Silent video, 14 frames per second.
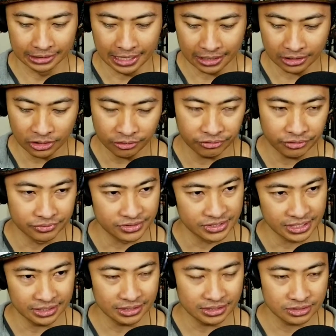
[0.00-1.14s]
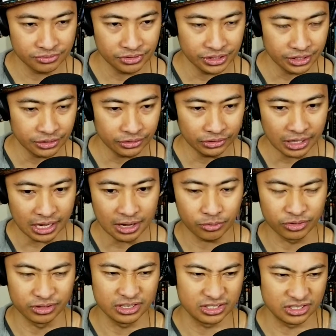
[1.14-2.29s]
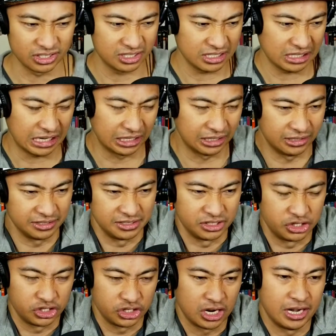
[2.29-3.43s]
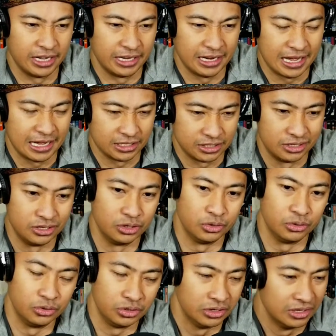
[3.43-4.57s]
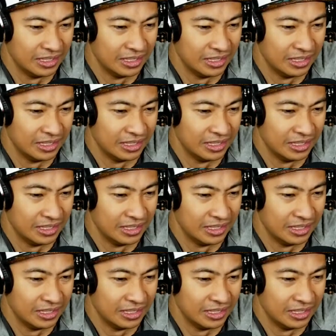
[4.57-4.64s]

I don't know if you've seen this video a lot where there's just like this giant ass dude